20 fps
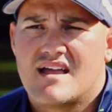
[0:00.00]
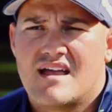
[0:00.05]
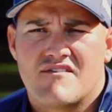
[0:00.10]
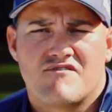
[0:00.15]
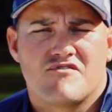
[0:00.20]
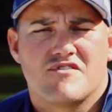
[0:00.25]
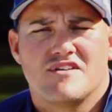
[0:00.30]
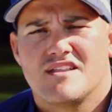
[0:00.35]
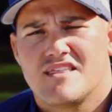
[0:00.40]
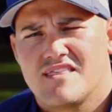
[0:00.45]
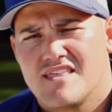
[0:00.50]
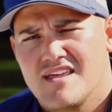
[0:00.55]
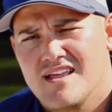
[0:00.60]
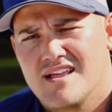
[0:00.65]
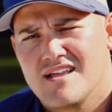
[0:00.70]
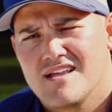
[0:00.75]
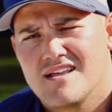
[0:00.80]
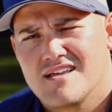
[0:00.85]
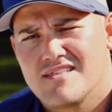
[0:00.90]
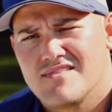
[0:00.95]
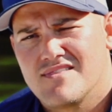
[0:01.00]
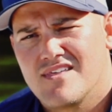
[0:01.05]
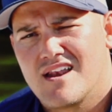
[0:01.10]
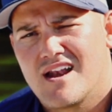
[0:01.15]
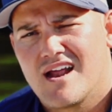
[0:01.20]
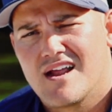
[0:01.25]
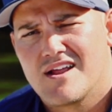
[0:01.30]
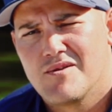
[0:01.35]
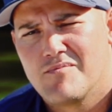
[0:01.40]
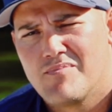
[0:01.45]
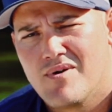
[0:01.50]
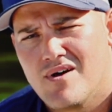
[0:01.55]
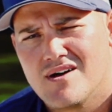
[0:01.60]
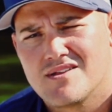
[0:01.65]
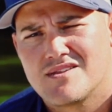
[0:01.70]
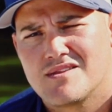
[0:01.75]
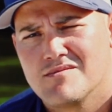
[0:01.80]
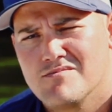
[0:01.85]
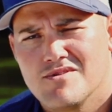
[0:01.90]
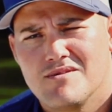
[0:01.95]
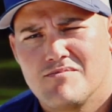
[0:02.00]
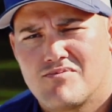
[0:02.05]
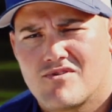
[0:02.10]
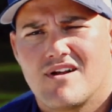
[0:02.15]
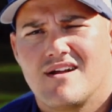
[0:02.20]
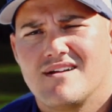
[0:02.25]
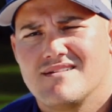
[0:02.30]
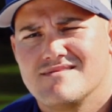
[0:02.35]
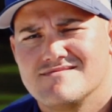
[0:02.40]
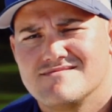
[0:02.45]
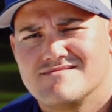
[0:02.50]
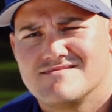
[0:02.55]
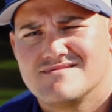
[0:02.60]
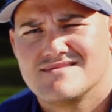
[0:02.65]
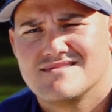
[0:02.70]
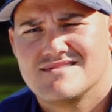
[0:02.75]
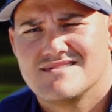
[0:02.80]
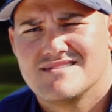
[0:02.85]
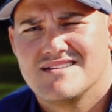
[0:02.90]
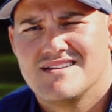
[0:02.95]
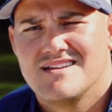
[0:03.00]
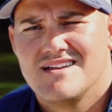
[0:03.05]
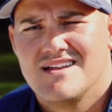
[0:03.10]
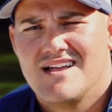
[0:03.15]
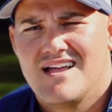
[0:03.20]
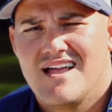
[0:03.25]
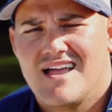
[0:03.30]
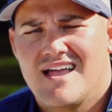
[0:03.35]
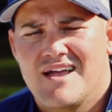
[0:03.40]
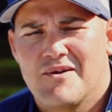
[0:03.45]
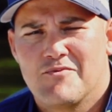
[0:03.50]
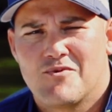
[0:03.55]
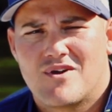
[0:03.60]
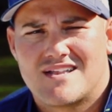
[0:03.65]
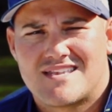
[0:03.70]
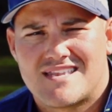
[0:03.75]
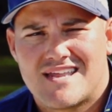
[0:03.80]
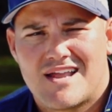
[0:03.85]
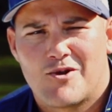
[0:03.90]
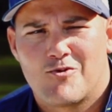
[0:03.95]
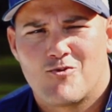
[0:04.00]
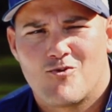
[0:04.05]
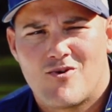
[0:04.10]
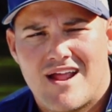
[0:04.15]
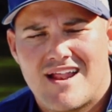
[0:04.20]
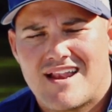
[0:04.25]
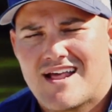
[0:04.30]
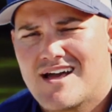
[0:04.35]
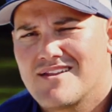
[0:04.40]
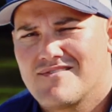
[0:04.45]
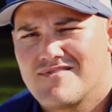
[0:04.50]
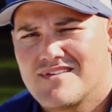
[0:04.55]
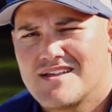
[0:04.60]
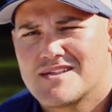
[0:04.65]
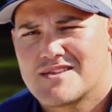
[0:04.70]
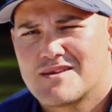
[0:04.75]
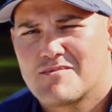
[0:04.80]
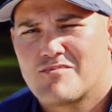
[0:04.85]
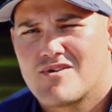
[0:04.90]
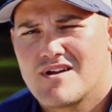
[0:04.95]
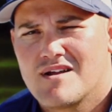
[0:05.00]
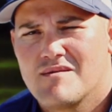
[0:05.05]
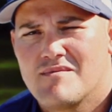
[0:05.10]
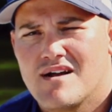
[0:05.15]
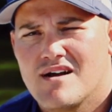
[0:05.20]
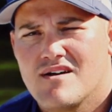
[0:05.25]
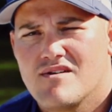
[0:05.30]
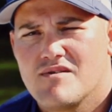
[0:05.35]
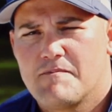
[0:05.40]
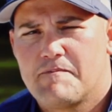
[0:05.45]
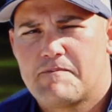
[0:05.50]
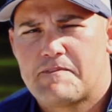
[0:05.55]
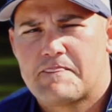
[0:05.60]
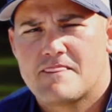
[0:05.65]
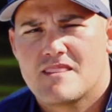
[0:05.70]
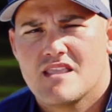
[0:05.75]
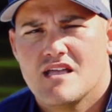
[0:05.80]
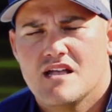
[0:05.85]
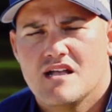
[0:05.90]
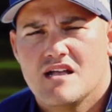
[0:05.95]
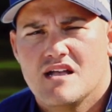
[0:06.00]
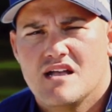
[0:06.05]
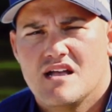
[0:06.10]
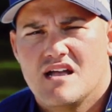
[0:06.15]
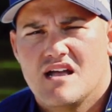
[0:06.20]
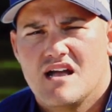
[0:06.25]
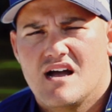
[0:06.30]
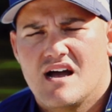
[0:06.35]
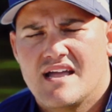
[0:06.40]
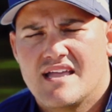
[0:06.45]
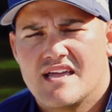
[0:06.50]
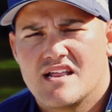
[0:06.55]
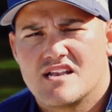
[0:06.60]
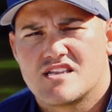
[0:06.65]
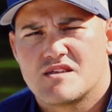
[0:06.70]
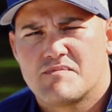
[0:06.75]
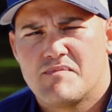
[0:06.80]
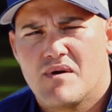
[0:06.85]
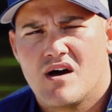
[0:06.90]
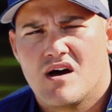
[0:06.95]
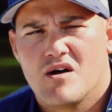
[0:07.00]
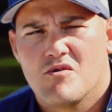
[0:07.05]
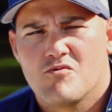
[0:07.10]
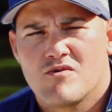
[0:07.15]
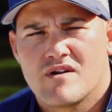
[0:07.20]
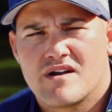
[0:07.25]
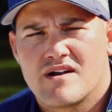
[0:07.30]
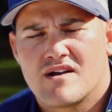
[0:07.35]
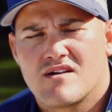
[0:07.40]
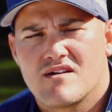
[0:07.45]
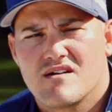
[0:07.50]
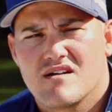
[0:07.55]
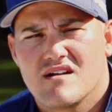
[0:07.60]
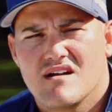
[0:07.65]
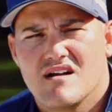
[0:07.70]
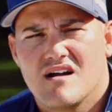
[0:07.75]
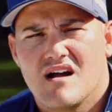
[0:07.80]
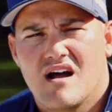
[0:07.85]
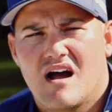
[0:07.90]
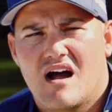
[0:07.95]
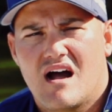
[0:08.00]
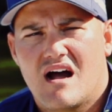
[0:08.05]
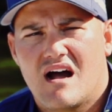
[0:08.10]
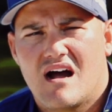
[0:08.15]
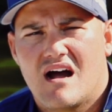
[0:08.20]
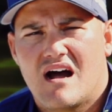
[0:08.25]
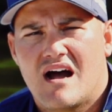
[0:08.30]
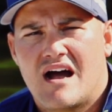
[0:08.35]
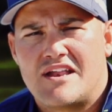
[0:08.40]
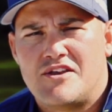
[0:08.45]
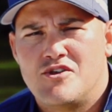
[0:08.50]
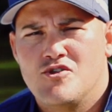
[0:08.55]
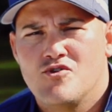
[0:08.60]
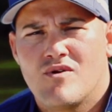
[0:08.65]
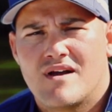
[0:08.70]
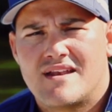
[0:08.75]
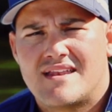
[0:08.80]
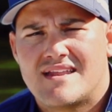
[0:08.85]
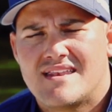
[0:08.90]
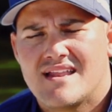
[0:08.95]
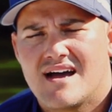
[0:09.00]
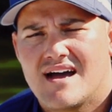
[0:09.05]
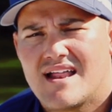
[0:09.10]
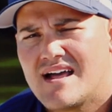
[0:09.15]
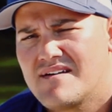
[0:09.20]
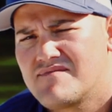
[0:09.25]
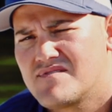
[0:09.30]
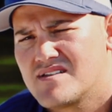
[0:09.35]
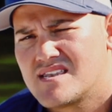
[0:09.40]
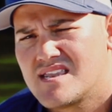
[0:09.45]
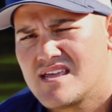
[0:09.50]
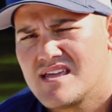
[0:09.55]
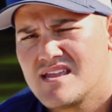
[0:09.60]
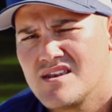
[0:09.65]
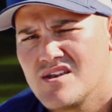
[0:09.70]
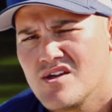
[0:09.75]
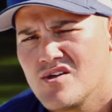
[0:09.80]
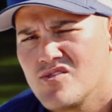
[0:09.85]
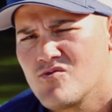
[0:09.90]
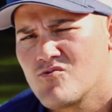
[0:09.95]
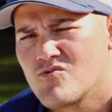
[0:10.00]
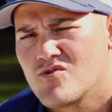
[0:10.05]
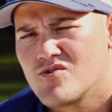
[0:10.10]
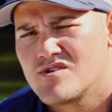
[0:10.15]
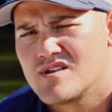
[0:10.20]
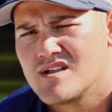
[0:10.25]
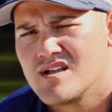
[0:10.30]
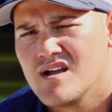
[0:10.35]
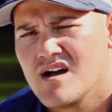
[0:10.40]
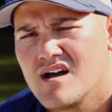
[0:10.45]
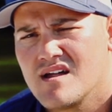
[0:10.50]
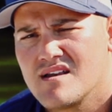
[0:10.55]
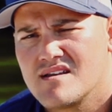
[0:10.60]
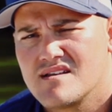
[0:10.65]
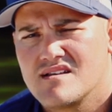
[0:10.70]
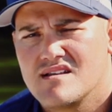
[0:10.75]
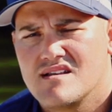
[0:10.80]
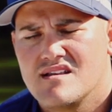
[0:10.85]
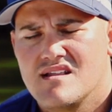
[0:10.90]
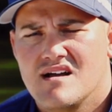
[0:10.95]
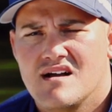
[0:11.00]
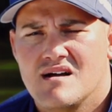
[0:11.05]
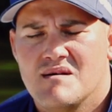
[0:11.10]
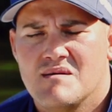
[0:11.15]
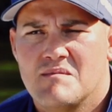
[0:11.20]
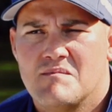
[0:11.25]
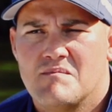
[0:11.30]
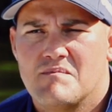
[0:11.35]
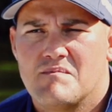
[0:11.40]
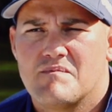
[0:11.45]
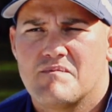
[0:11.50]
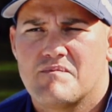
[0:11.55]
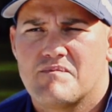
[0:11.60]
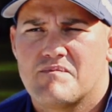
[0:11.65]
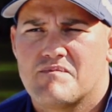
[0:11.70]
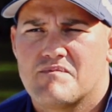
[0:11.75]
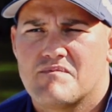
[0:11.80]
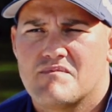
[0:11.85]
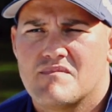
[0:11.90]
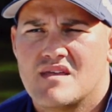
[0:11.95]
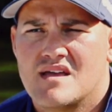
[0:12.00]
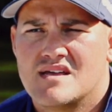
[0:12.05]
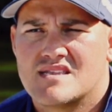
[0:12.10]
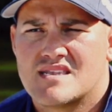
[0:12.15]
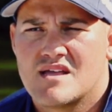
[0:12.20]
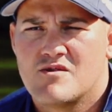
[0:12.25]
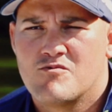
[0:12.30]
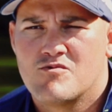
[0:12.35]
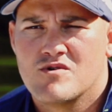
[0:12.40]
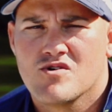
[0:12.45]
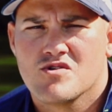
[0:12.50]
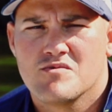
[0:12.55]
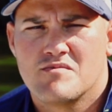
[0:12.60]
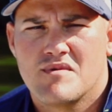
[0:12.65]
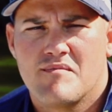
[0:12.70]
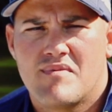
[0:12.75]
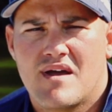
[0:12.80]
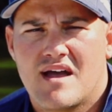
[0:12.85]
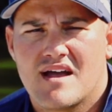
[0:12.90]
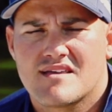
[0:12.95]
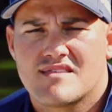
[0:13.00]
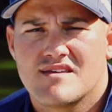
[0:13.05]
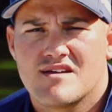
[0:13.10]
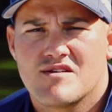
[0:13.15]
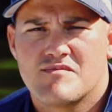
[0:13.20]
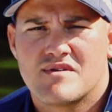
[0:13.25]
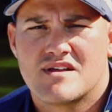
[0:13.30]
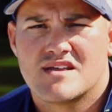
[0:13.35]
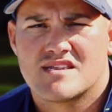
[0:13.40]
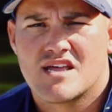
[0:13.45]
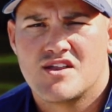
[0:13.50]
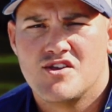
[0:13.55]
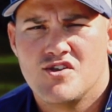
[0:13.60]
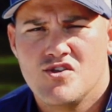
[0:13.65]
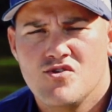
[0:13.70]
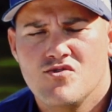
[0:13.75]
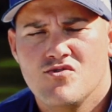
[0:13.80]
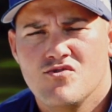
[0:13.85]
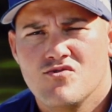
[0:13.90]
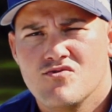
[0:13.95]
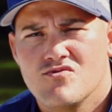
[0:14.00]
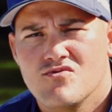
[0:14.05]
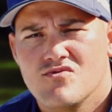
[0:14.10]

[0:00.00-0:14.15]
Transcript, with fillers: everything that I could possibly pray. And when I say I ran out of things to pray about, I hit a spot where I knew I did not have to say another word to God um, as they wheeled me back there because I knew